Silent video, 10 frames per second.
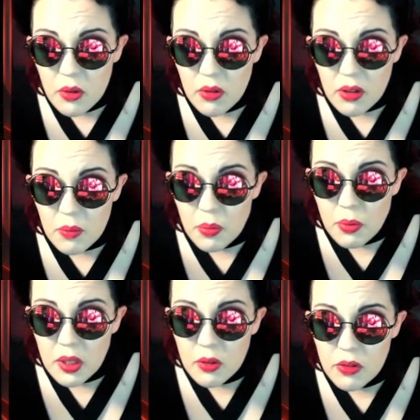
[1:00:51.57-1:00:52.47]

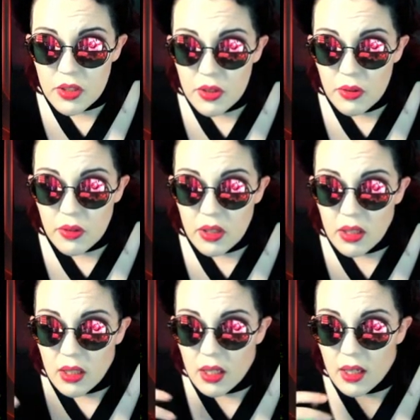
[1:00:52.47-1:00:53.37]
cool dude.
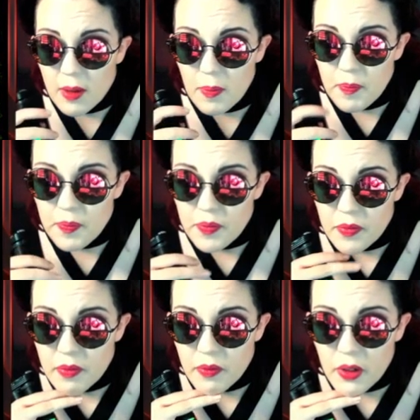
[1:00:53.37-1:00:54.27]

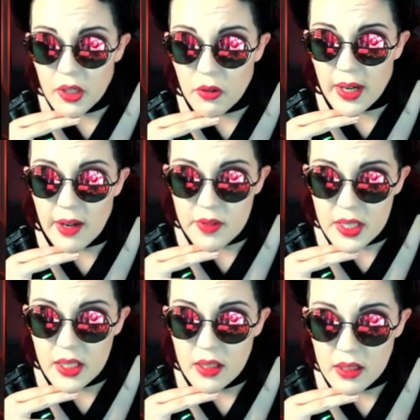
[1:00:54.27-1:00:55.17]
Very
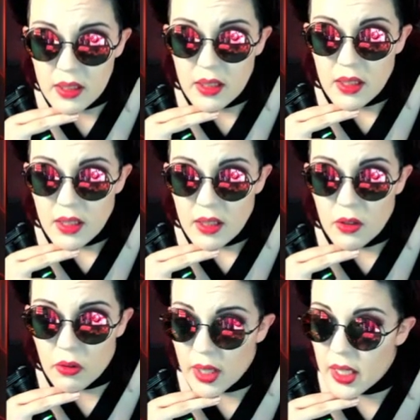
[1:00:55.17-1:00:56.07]
crafty.
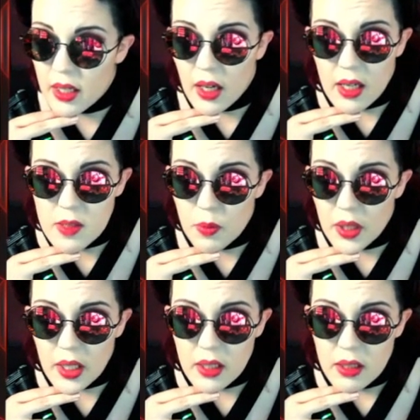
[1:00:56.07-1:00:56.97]
Great at
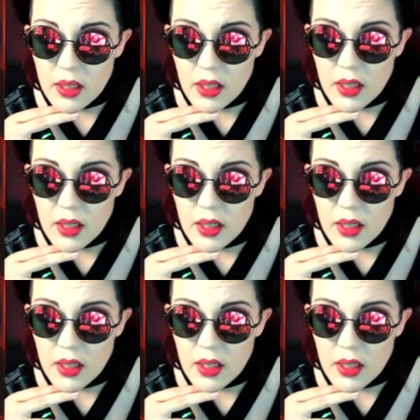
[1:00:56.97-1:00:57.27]
cosplay.